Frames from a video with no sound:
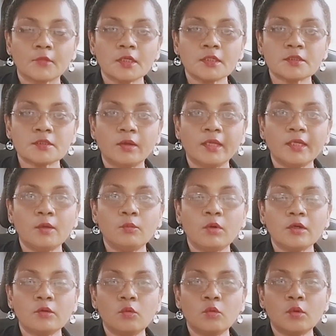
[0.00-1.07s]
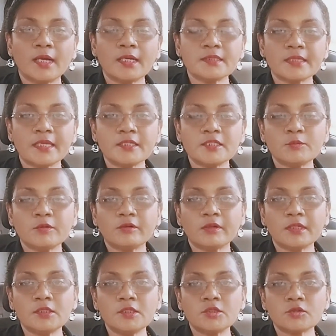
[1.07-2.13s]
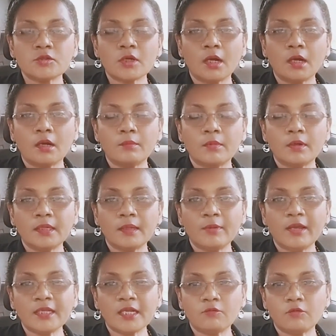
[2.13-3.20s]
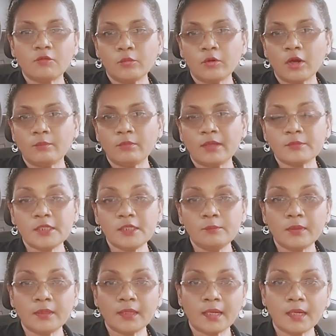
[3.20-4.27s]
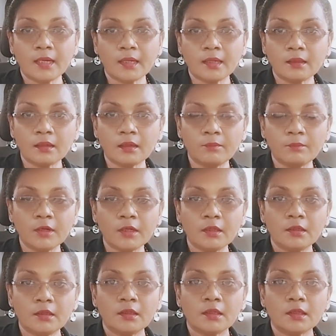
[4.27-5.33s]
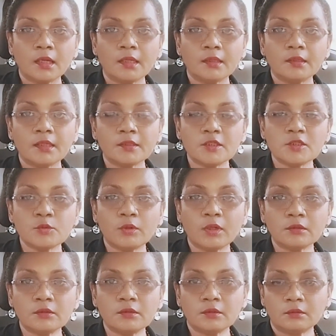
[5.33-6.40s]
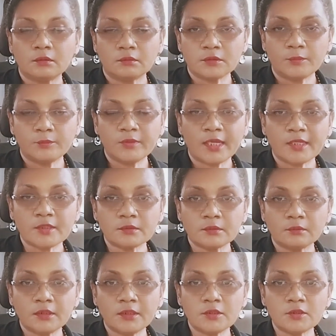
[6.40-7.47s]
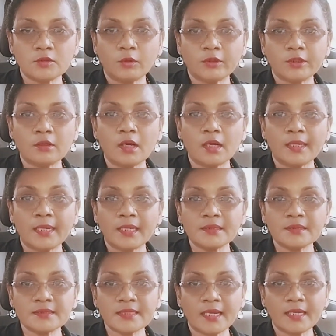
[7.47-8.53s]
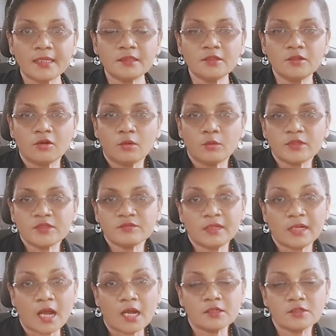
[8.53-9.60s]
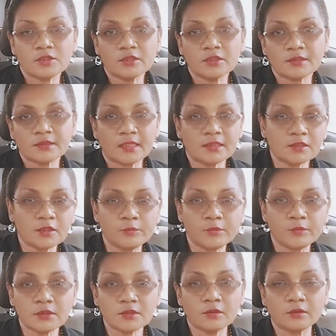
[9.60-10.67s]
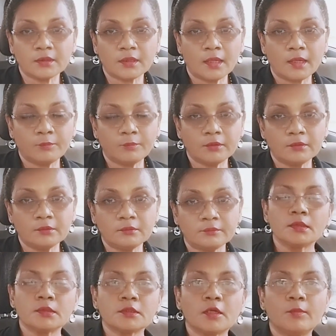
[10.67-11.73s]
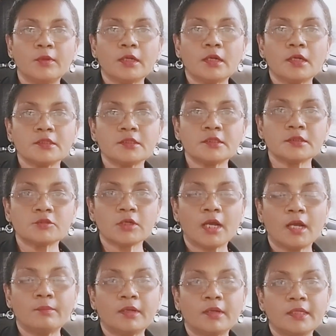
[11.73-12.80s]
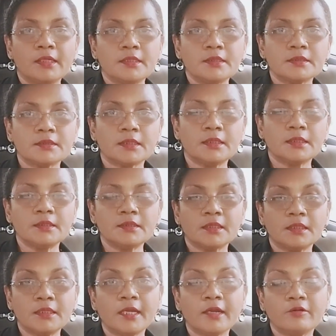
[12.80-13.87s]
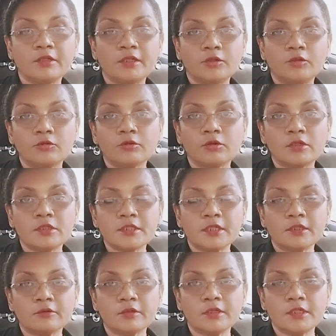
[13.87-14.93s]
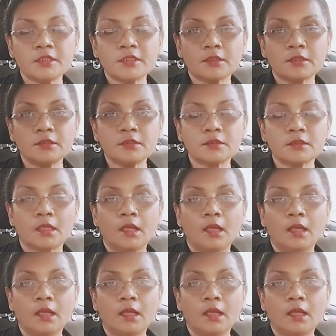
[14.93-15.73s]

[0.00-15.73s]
So anyone who has experienced trauma, they might have a problem keeping calm, and that is what you sometimes leads to what you call anxiety. You always feel anxious that something is going to happen. So because trauma is is inherited throughout generations,